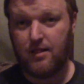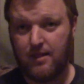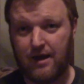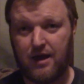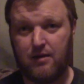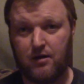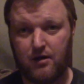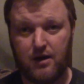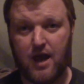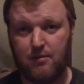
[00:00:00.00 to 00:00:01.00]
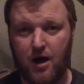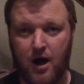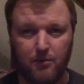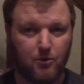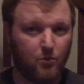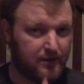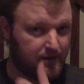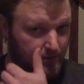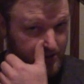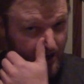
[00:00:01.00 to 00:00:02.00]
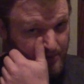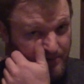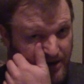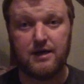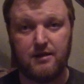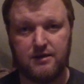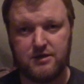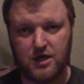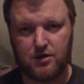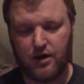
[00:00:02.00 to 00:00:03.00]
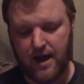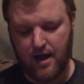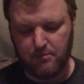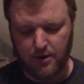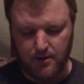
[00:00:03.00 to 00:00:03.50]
That came up when they were talking about the gender gap.